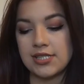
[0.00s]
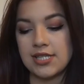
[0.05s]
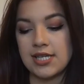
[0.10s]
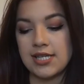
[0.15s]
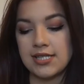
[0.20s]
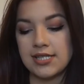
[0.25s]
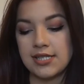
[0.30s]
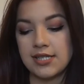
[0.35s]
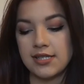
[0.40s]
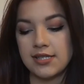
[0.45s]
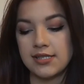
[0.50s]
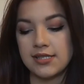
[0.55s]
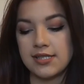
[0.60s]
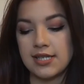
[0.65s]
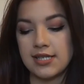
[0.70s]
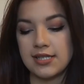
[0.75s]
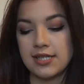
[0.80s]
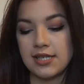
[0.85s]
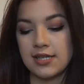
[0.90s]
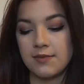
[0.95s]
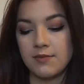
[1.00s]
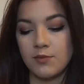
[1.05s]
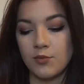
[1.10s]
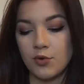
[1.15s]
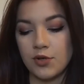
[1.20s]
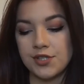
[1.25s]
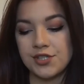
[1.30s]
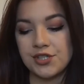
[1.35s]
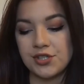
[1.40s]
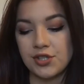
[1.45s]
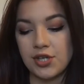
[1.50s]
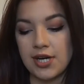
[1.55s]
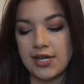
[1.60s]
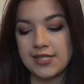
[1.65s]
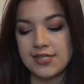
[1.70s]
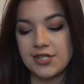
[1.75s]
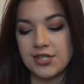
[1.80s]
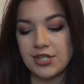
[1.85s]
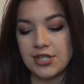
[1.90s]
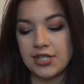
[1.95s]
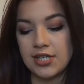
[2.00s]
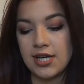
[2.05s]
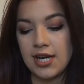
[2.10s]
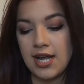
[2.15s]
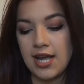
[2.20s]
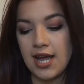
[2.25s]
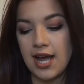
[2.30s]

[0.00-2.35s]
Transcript: tint Tinted Moisturizer.